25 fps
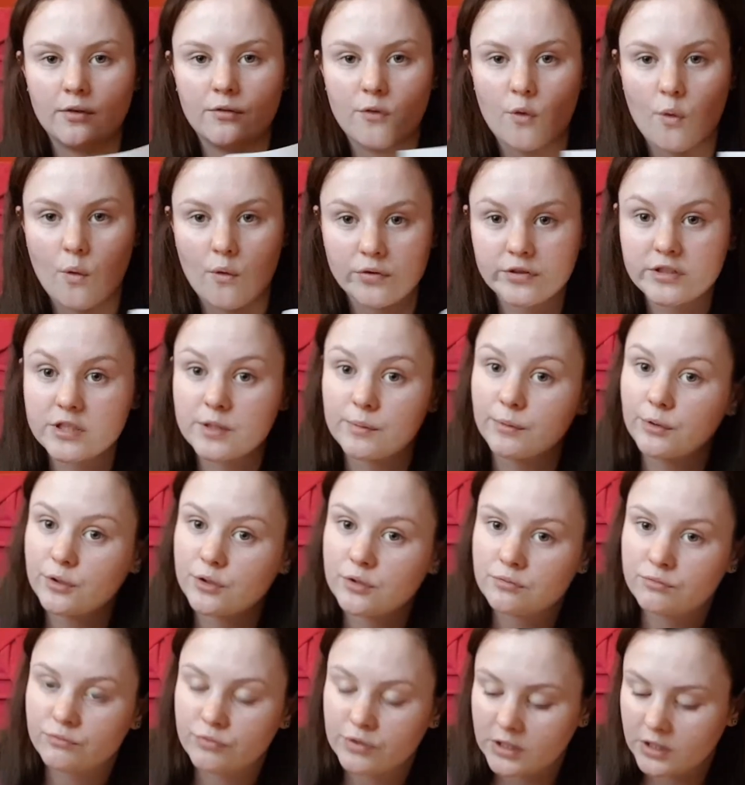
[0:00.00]
for someone who
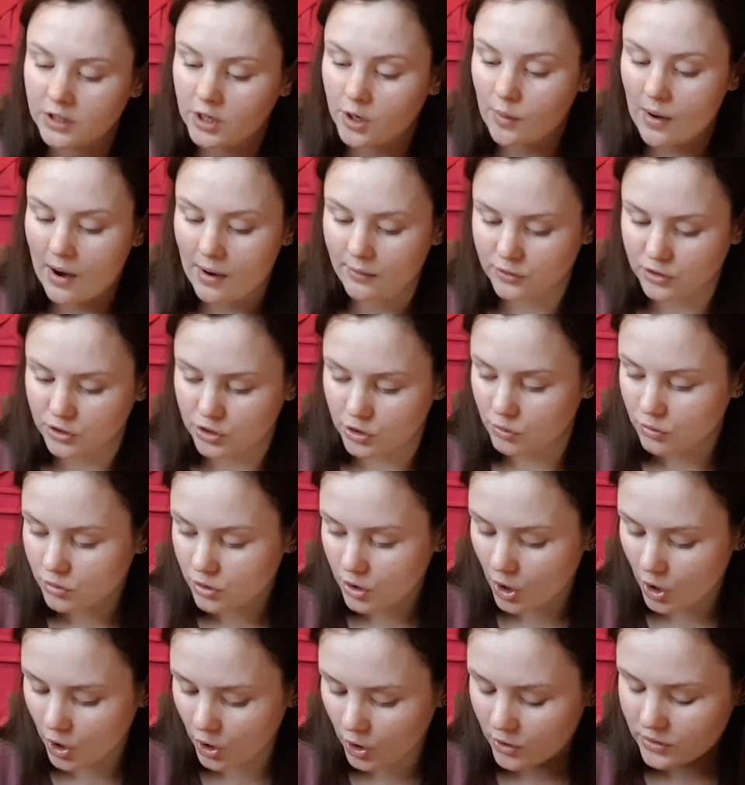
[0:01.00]
doesn't really know how to use
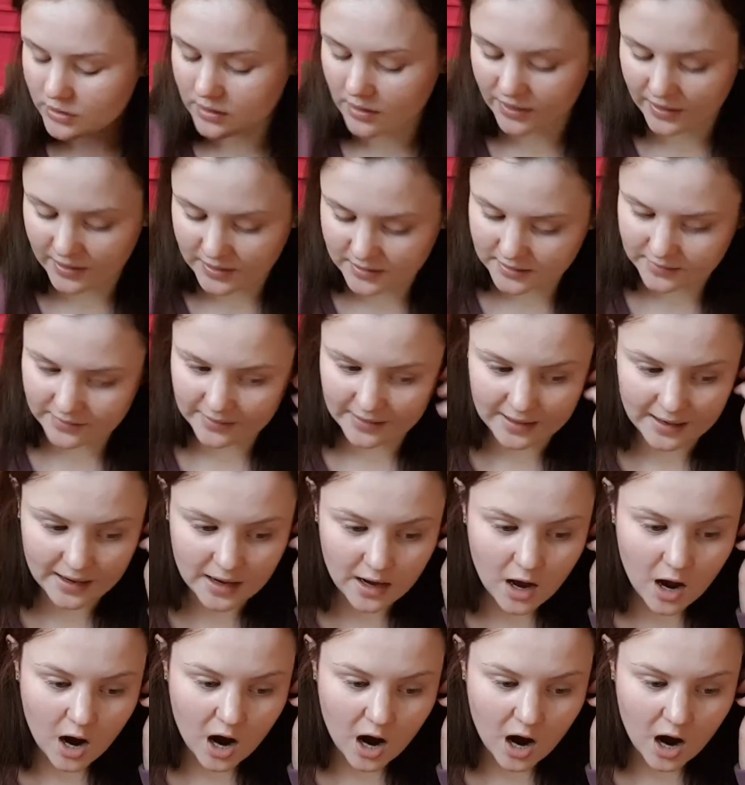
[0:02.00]
curlers and things like that.